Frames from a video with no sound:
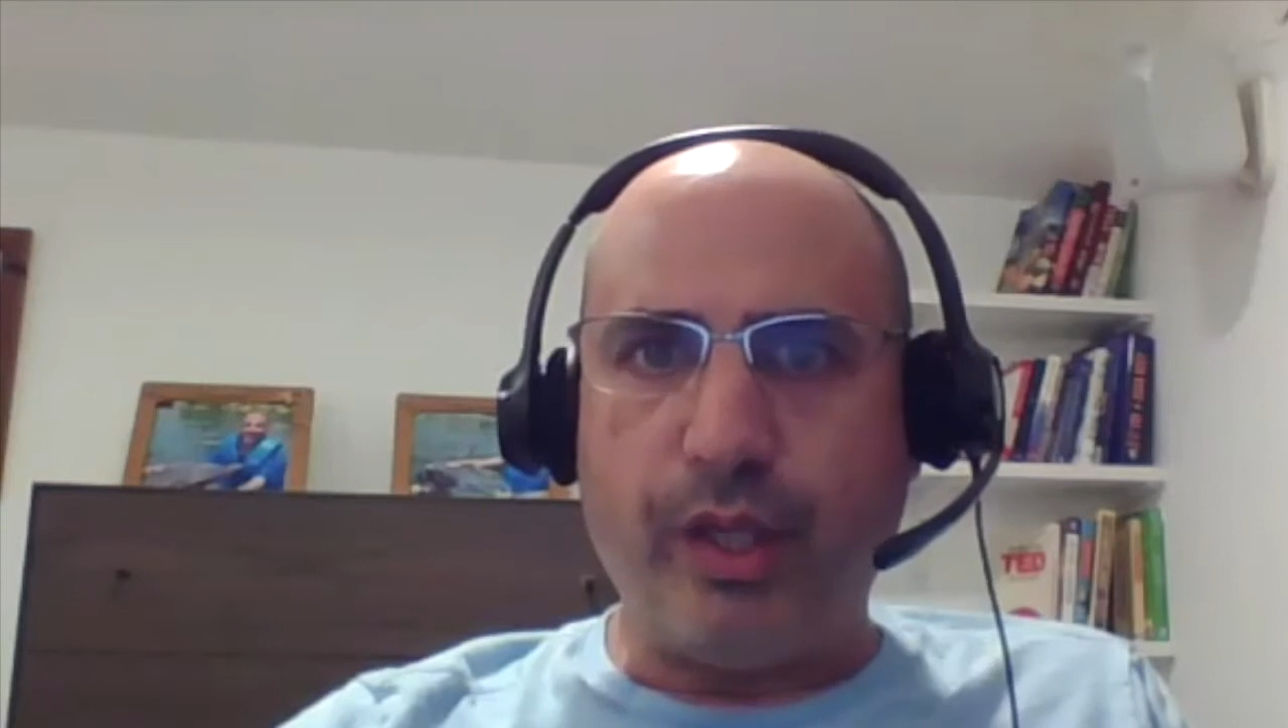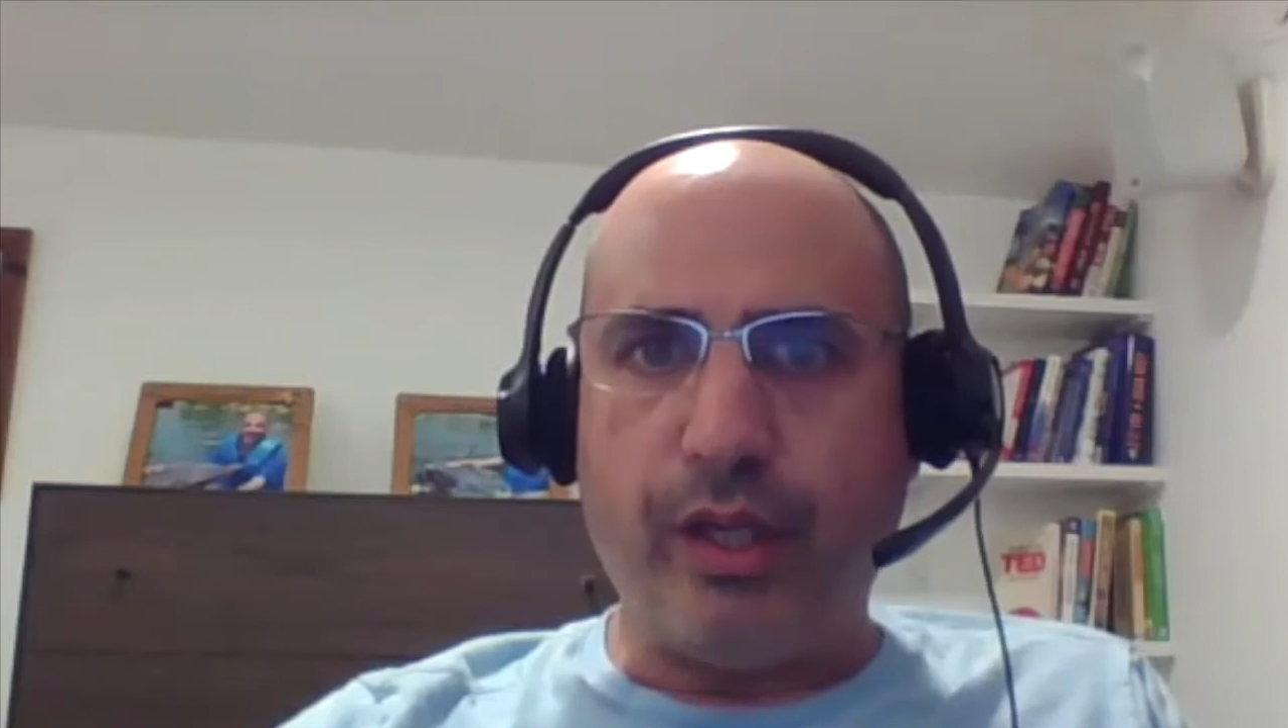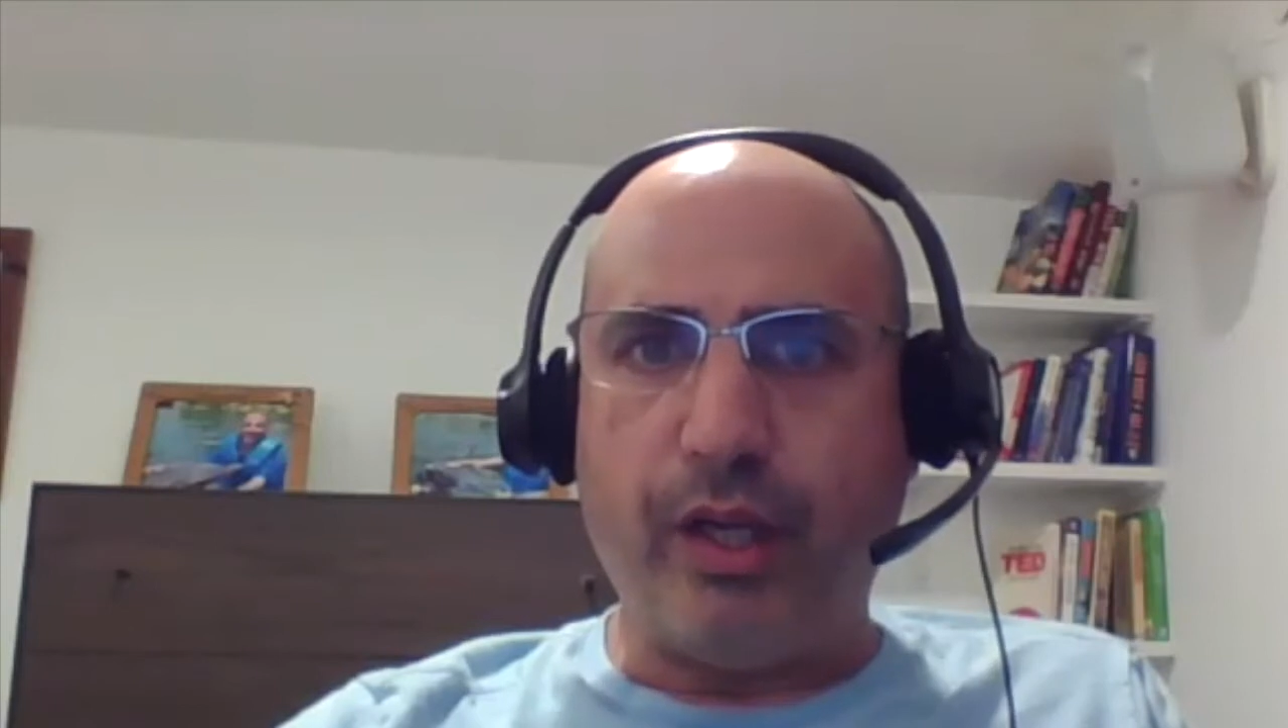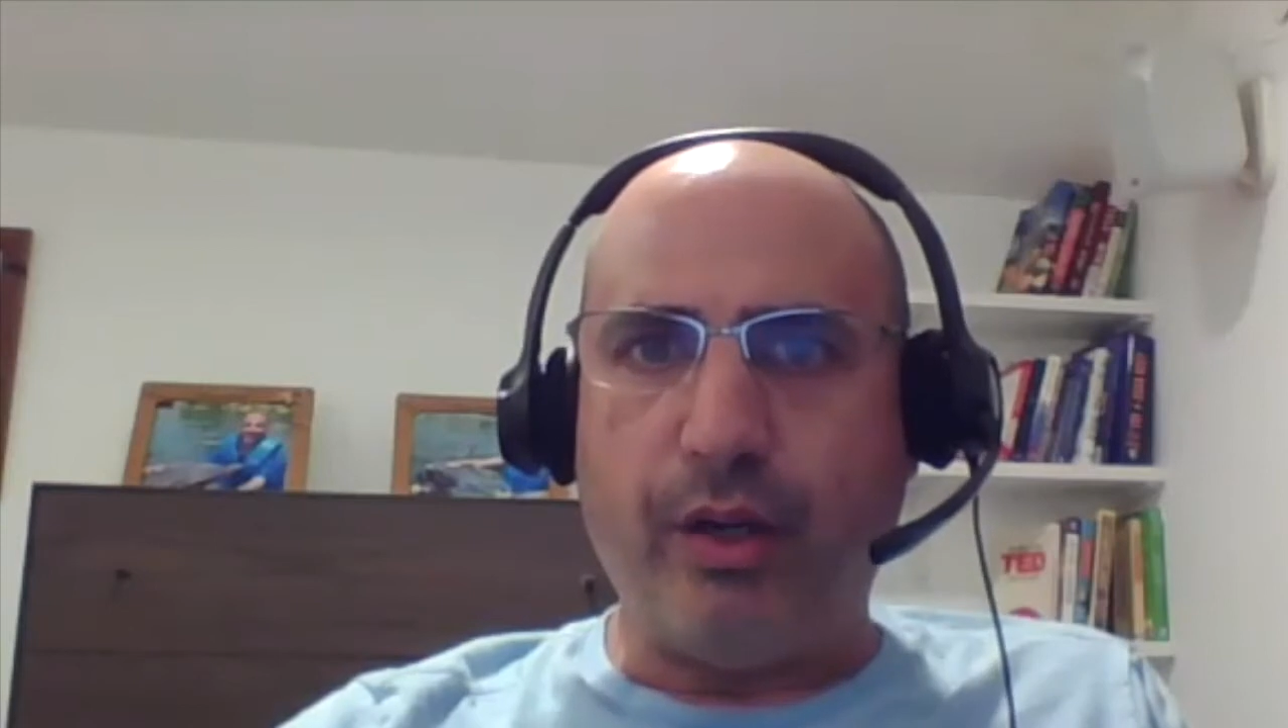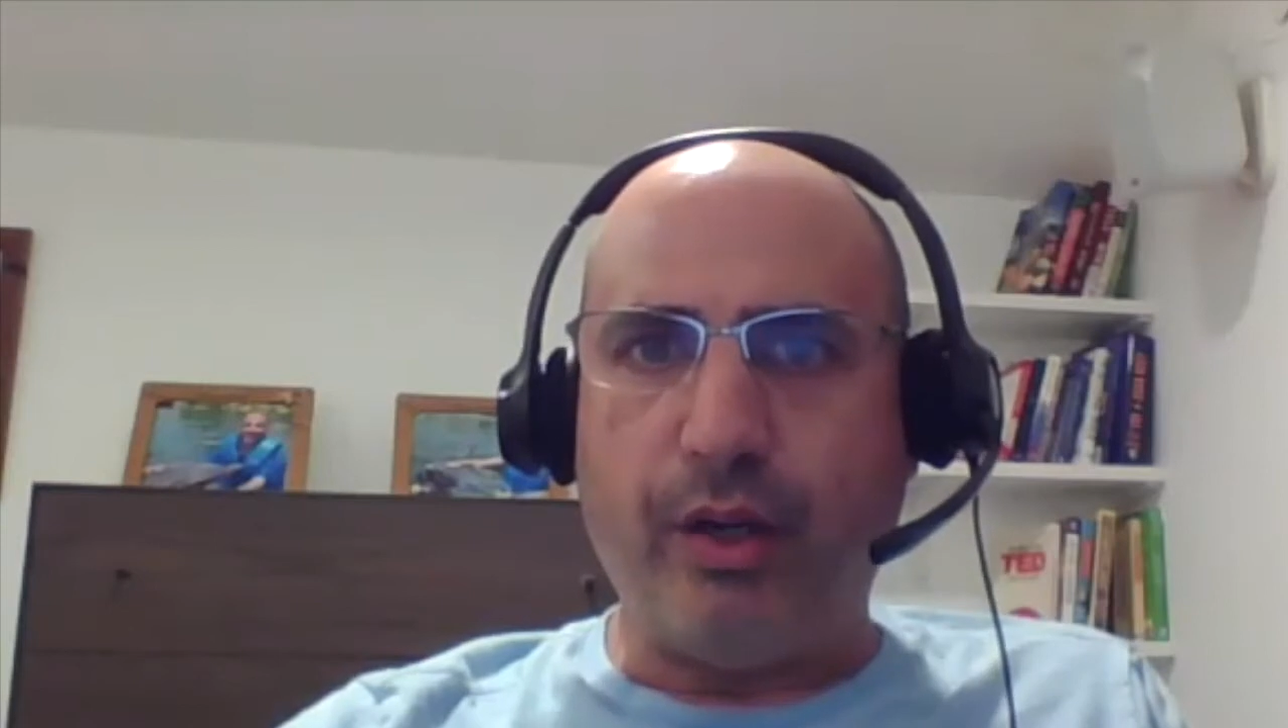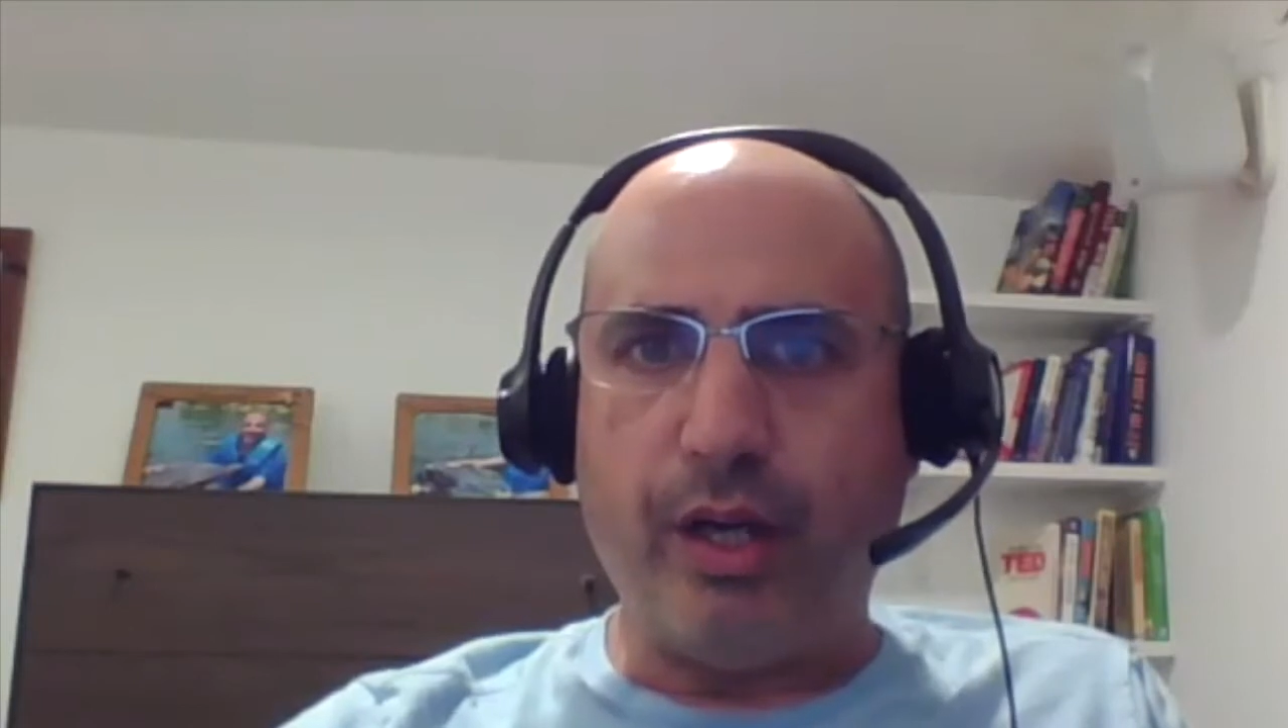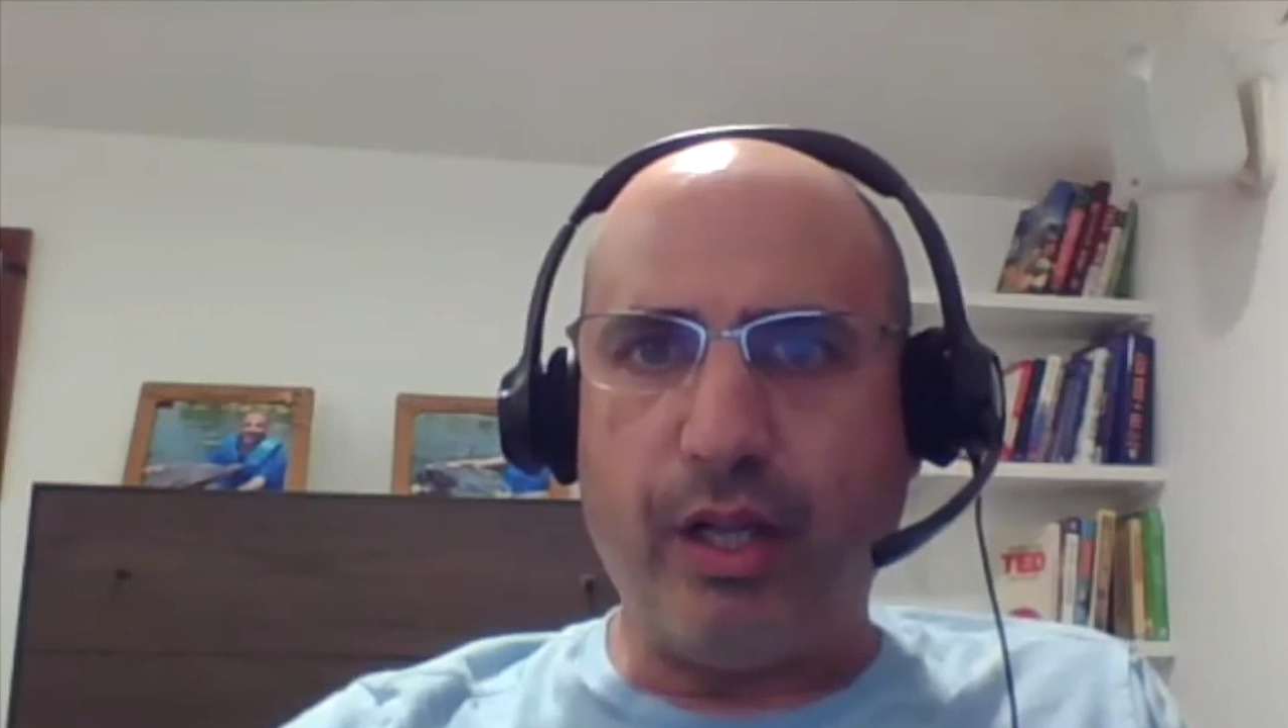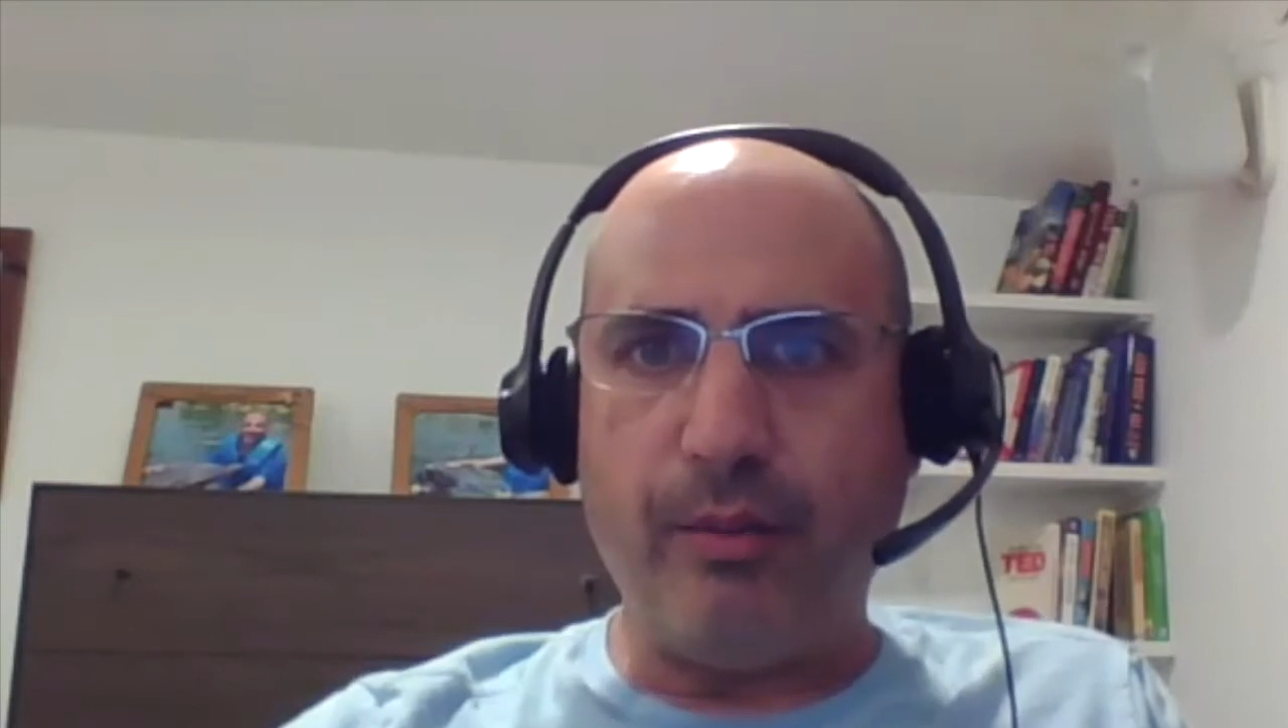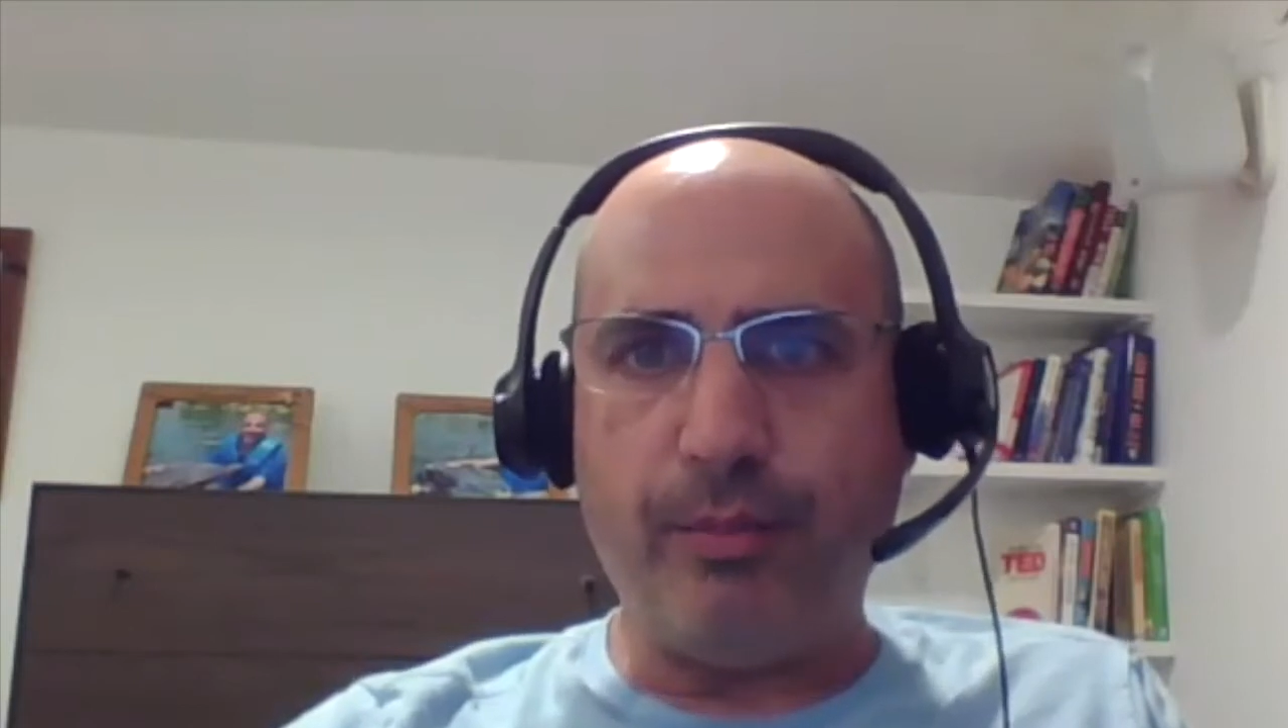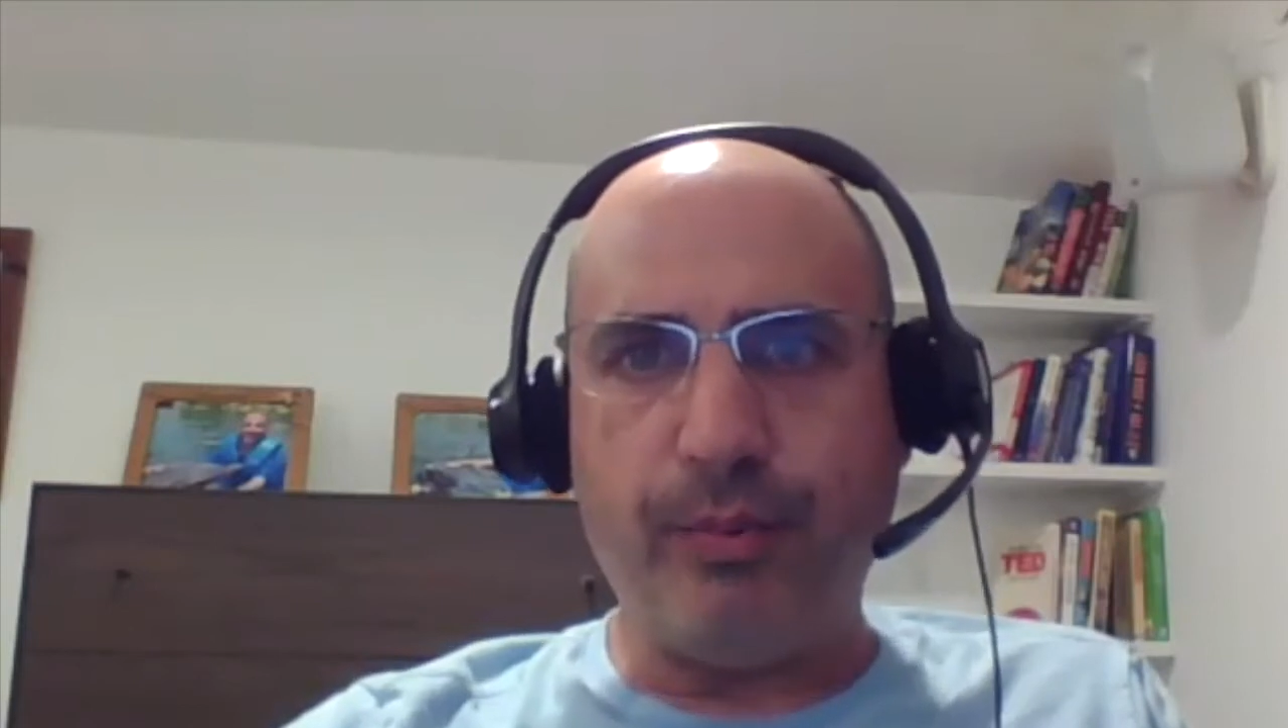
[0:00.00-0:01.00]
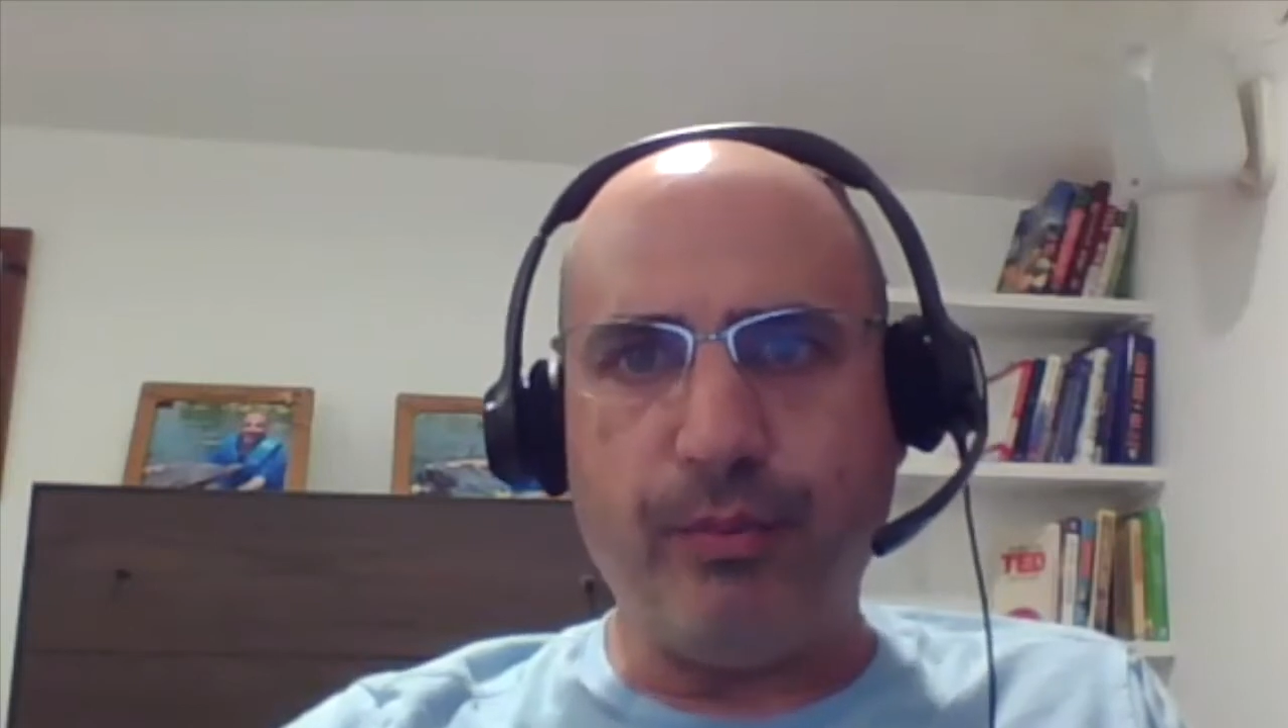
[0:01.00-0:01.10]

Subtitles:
help